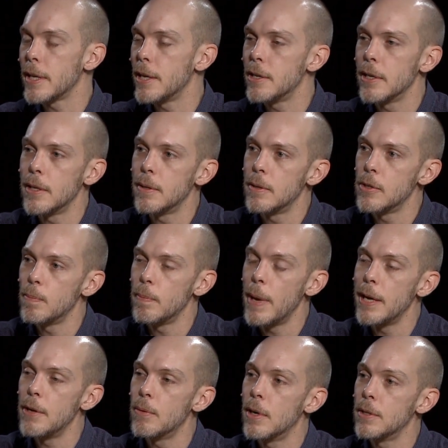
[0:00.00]
They did
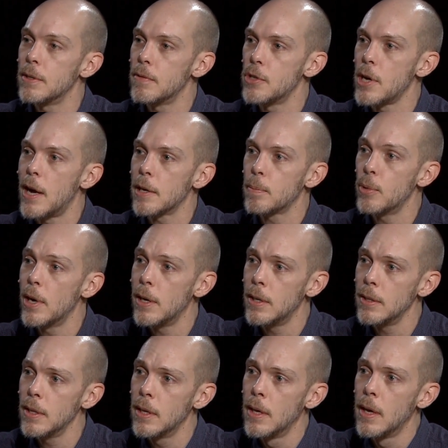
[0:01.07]
many runs of Jacques
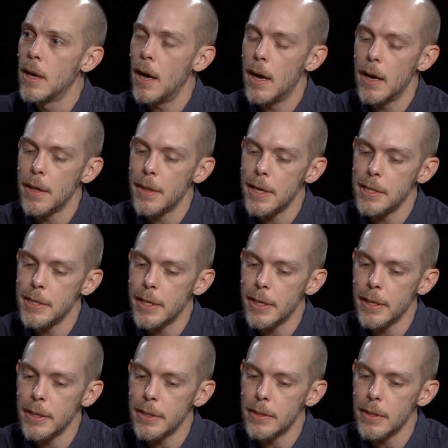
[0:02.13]
Brel. They
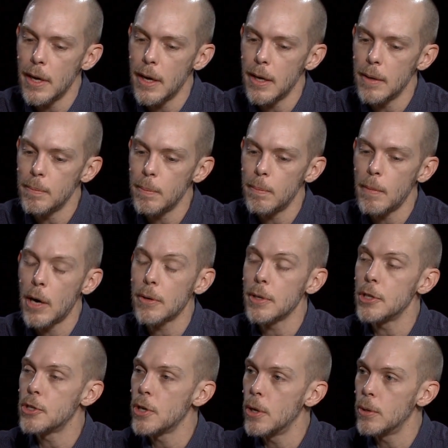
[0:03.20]
did
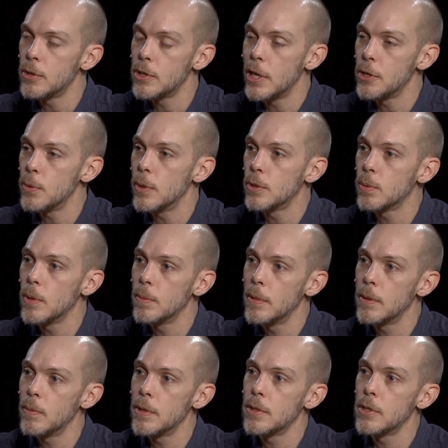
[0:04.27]
Margaret Cho's Sensuous
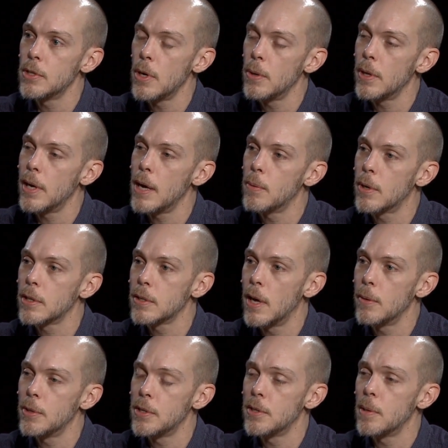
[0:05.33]
Woman was a show that I worked
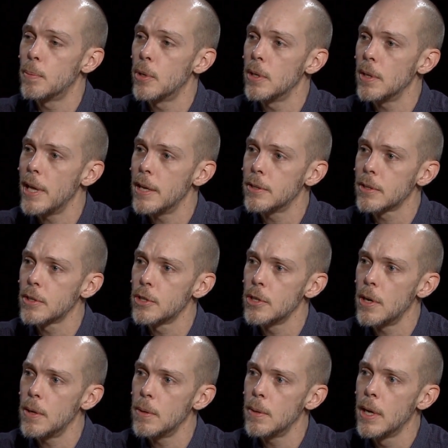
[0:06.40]
on, which is a burlesque
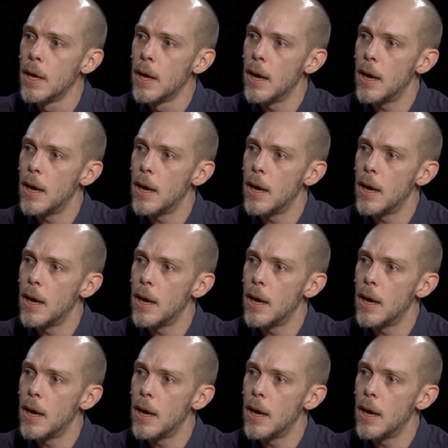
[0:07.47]
show.